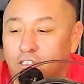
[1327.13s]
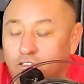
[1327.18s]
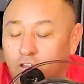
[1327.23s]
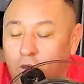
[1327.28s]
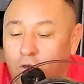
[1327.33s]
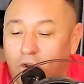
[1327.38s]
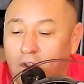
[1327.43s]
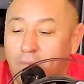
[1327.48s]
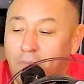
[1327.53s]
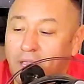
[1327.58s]

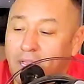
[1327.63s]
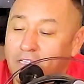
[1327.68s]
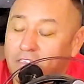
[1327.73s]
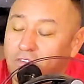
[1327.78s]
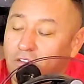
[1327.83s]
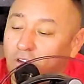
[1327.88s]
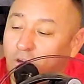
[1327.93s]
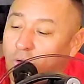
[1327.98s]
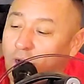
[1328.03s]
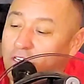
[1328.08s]
So let me
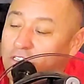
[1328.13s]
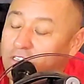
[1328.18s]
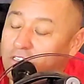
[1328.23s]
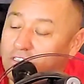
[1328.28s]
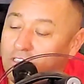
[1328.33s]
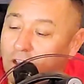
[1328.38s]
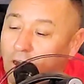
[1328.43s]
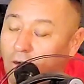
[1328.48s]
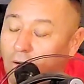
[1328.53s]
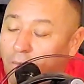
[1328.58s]
ask you a question.
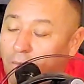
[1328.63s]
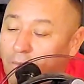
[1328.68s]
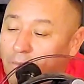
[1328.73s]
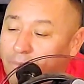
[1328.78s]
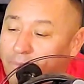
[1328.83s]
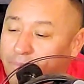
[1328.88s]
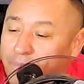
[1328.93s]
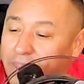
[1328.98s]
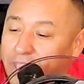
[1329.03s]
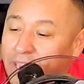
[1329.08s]
So
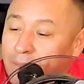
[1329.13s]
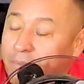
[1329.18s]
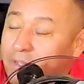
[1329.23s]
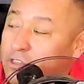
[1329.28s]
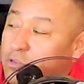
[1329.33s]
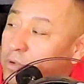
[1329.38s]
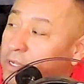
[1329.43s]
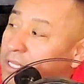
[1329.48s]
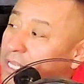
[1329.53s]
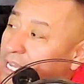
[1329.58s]
in
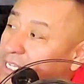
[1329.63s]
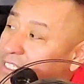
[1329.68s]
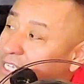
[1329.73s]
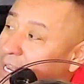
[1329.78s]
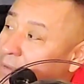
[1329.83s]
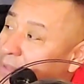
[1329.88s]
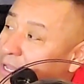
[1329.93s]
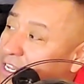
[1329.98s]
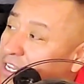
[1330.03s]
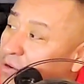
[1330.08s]
between that
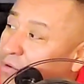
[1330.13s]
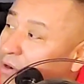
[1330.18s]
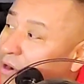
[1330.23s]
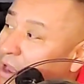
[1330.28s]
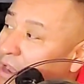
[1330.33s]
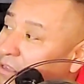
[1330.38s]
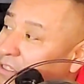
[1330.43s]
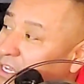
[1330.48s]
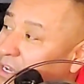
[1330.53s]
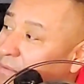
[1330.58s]
time that you were
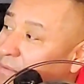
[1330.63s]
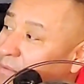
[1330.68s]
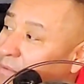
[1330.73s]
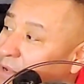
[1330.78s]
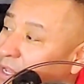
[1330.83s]
locked up,